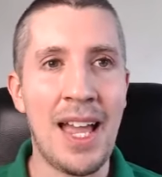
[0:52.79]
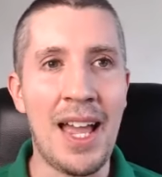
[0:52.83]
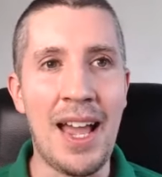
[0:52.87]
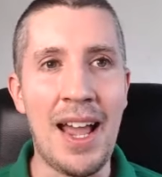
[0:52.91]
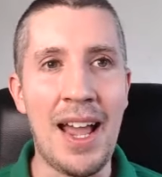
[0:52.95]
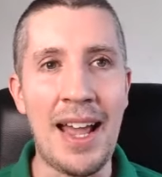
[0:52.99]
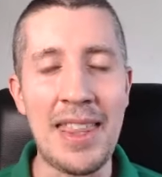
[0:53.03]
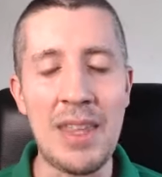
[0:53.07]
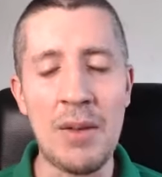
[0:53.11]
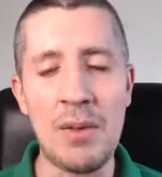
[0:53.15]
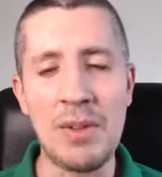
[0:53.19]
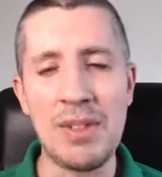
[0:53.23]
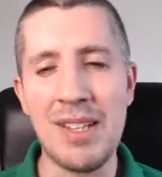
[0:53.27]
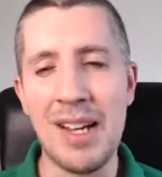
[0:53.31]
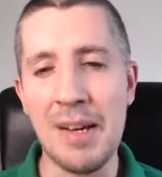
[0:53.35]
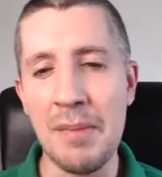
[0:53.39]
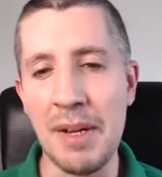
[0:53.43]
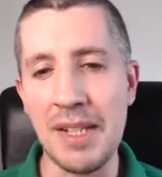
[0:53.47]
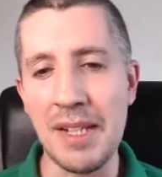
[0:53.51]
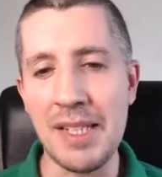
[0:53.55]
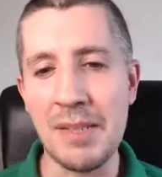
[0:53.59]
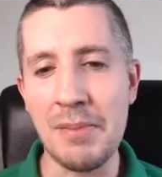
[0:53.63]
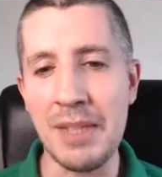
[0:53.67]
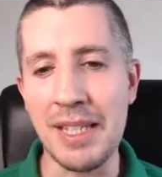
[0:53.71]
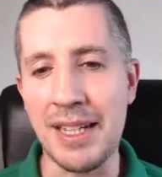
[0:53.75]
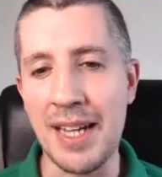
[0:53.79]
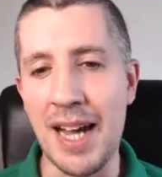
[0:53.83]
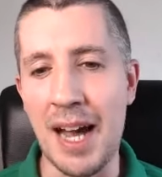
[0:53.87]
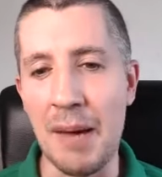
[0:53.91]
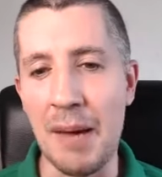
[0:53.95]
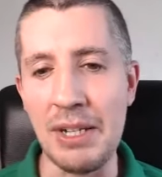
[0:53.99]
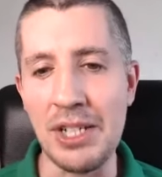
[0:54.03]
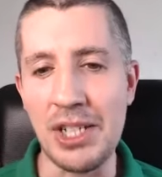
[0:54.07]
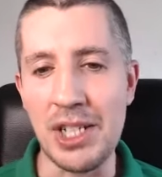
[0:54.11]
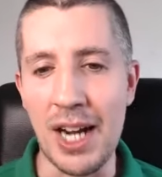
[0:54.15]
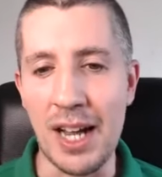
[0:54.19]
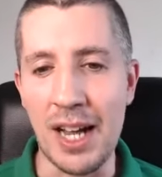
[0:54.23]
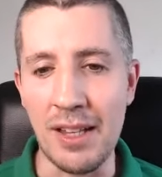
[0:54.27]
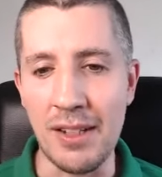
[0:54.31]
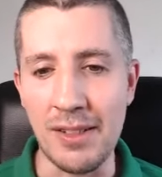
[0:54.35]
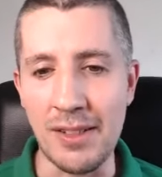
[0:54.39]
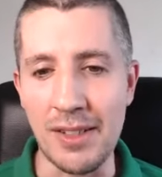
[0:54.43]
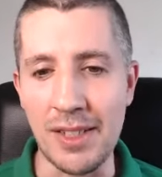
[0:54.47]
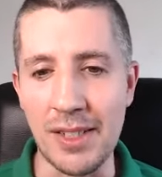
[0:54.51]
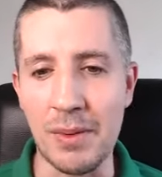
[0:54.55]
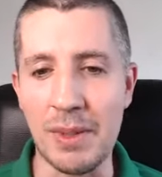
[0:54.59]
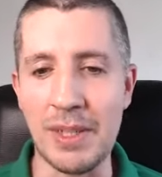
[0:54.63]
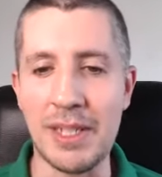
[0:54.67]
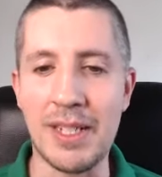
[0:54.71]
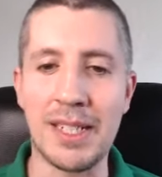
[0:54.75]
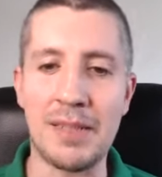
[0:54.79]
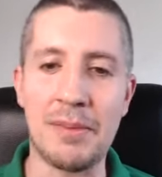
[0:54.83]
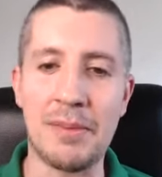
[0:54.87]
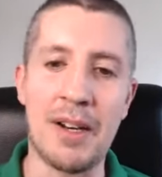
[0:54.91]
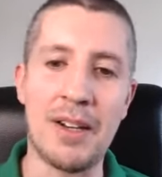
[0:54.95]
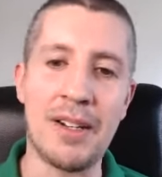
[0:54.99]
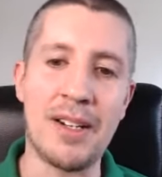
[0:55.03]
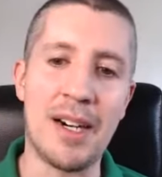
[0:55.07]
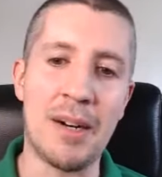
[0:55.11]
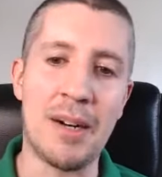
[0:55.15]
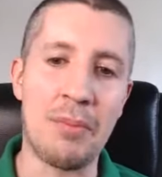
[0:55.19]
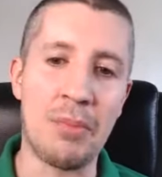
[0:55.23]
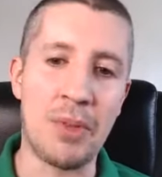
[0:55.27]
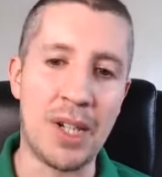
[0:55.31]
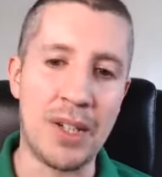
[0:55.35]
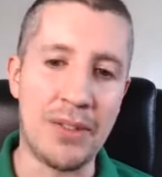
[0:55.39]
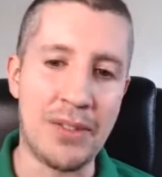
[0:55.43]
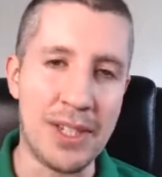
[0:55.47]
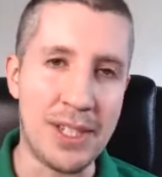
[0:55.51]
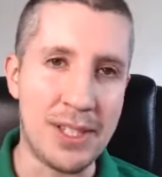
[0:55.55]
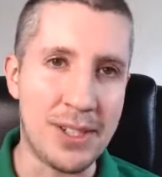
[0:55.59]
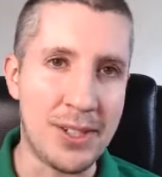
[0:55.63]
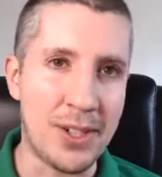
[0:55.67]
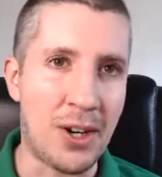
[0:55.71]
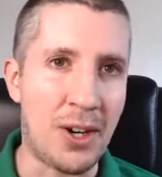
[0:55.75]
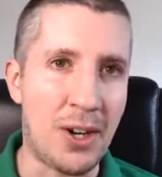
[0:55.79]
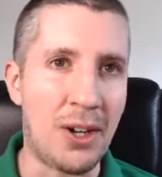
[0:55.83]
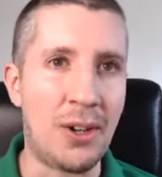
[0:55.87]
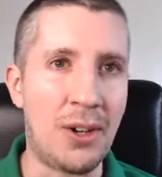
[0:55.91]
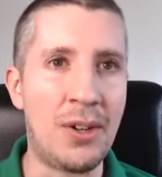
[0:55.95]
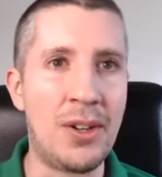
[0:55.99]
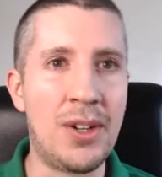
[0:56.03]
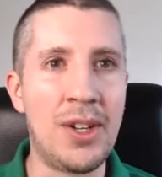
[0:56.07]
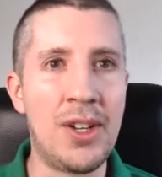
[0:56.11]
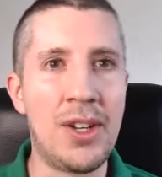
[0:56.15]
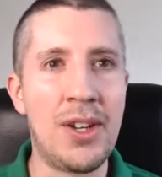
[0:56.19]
And then we'll talk about some of the common challenges we talked about in our previous call.